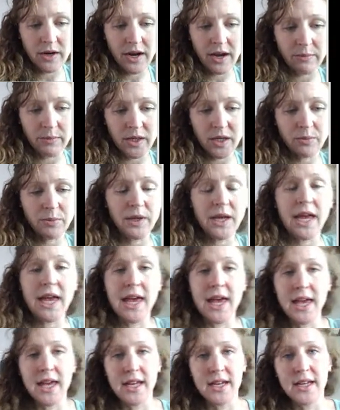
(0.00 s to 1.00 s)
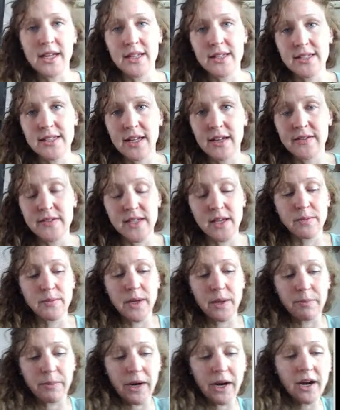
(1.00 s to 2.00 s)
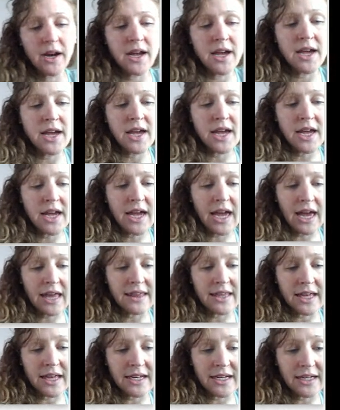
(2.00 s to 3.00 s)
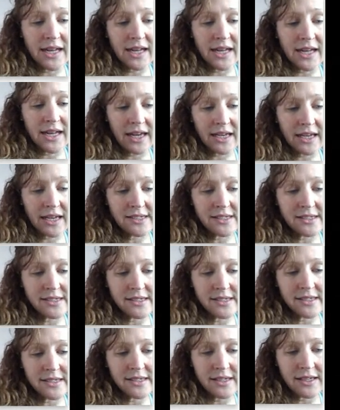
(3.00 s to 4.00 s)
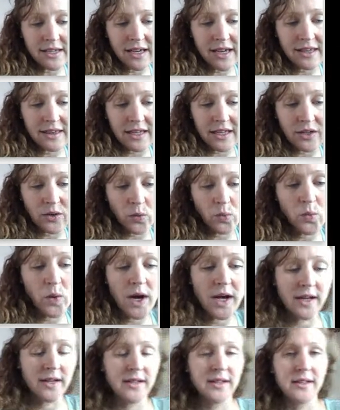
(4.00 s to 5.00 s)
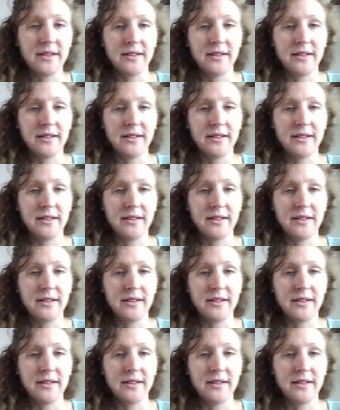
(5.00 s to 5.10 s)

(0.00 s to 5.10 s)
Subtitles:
I'm going to put N instead of some number, and then an S, and then a 1.